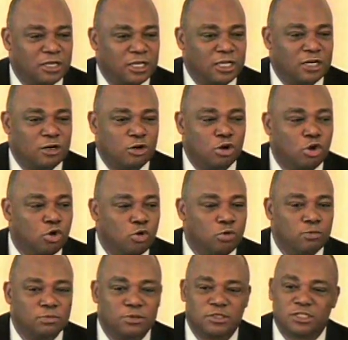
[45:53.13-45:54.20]
in our
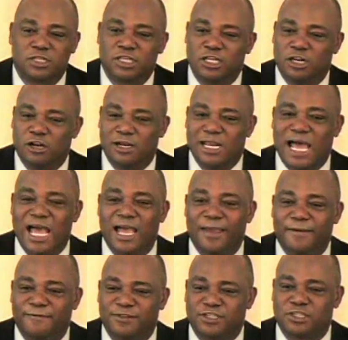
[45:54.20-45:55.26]
homes, in our
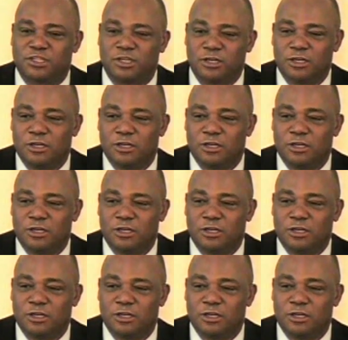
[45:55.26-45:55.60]
lives.